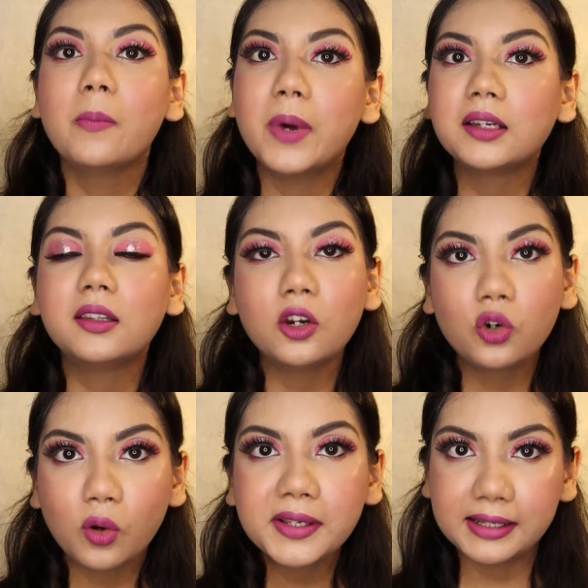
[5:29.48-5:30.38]
but the
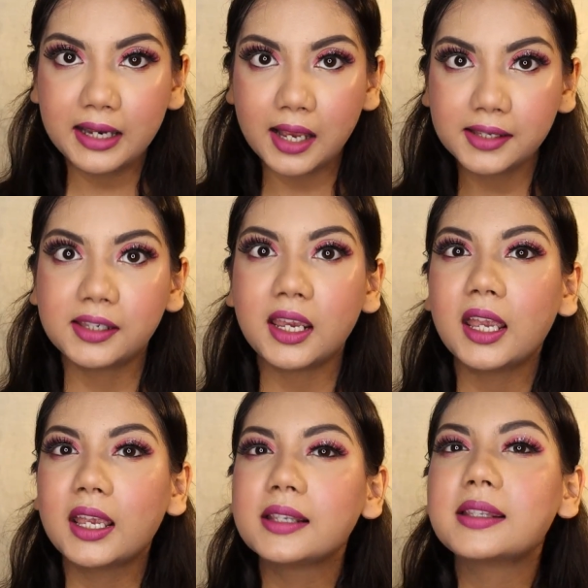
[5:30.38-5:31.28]
Rose Lust
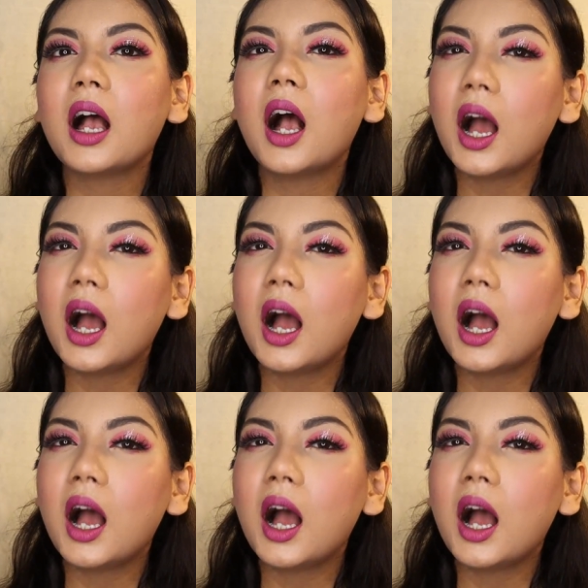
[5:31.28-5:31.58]
is